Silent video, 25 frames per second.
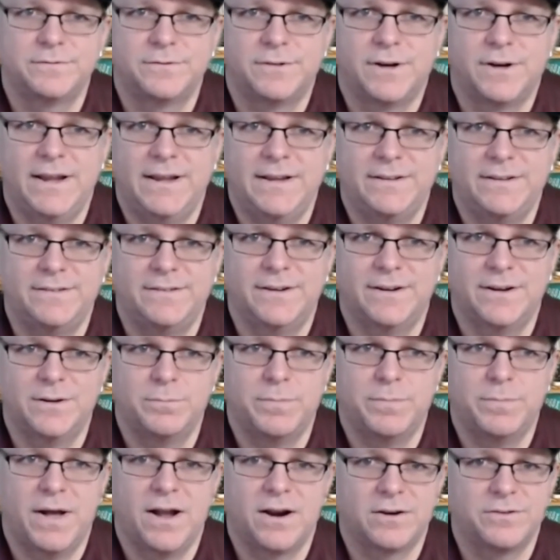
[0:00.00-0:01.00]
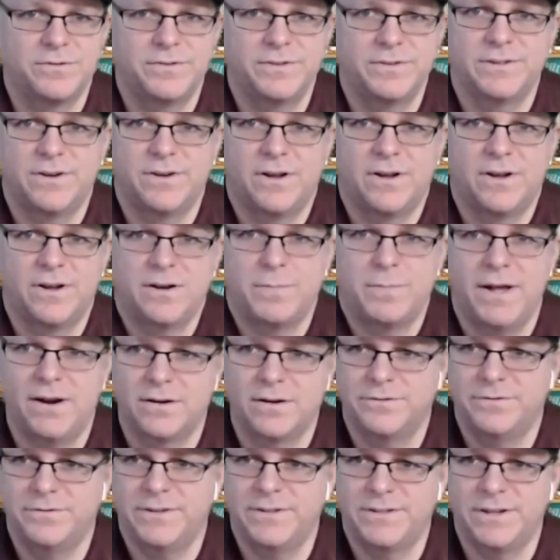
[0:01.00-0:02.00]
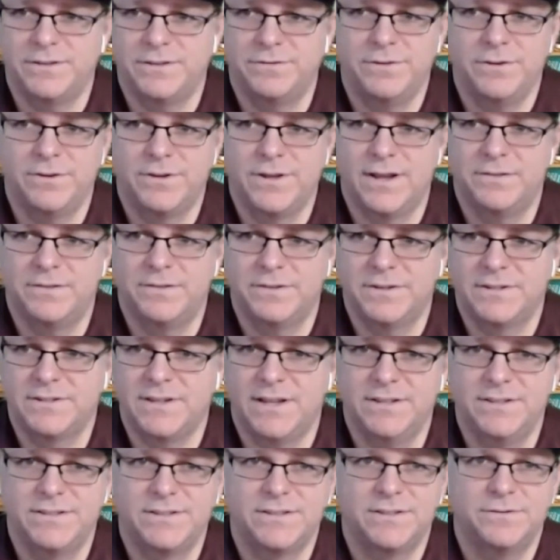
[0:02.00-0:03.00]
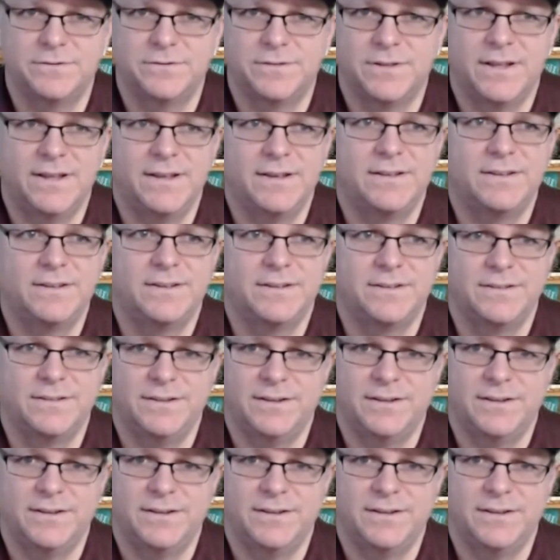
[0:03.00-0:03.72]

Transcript: right? Biographies and autobiographies give you kind of a sense of, like,